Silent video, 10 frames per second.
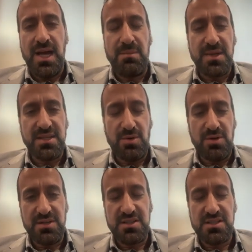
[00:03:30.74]

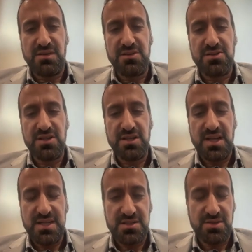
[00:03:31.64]
metabolic
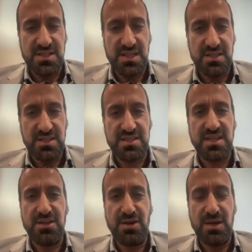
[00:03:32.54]
dysfunction associated with
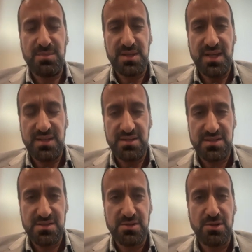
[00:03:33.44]

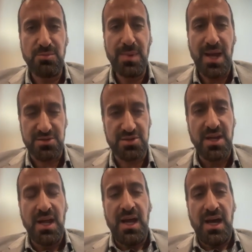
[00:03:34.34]
steatohepatitis, or MASH.
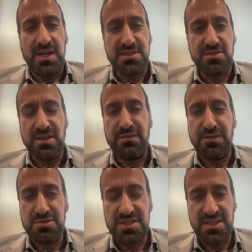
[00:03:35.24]
So the
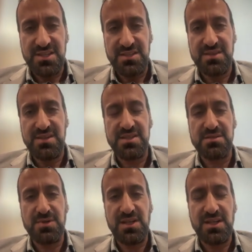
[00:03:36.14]
first hit
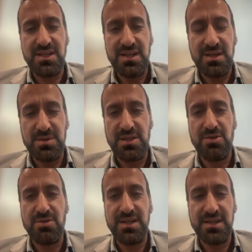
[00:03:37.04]
is really lipid
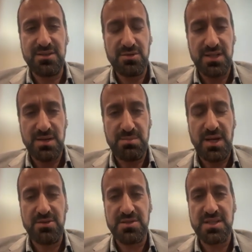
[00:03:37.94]
loading into the
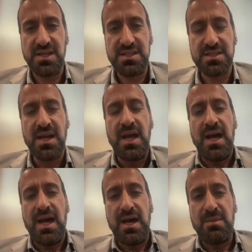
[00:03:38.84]
hepatocytes.
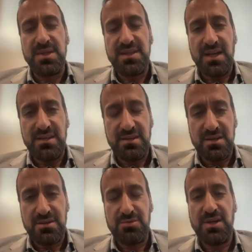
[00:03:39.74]
But then
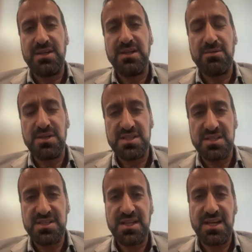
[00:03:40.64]
through an increase
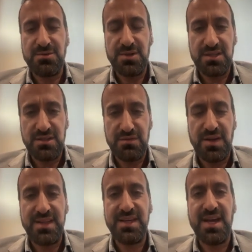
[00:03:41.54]
in saturated
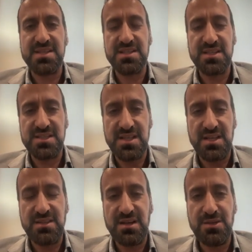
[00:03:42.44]
fatty acids and
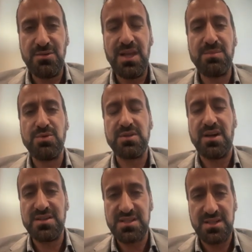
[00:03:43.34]
other
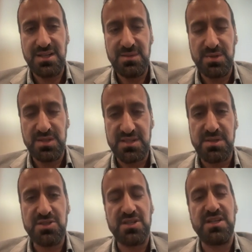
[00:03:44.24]
lipotoxic lipid
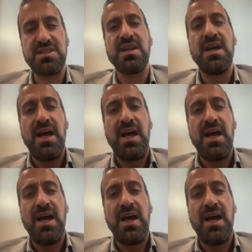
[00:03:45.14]
species,